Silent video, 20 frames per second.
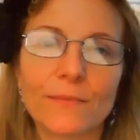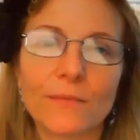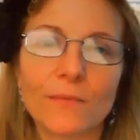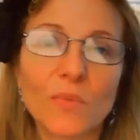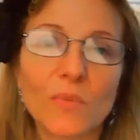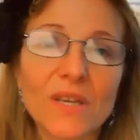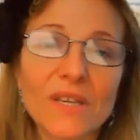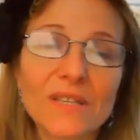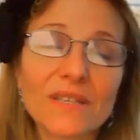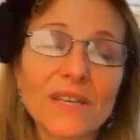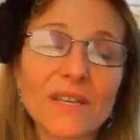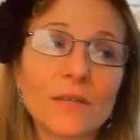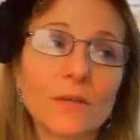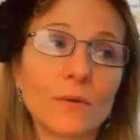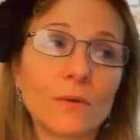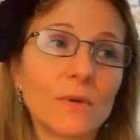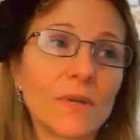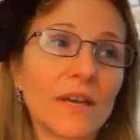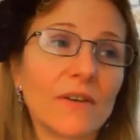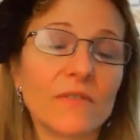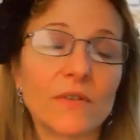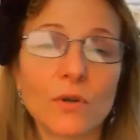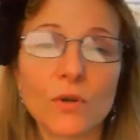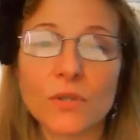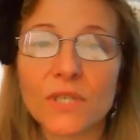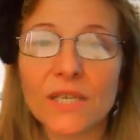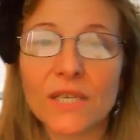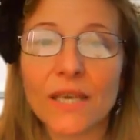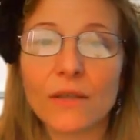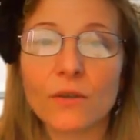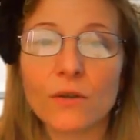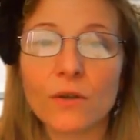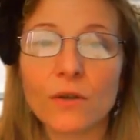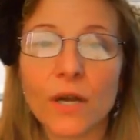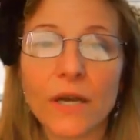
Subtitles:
because I don't have it all together.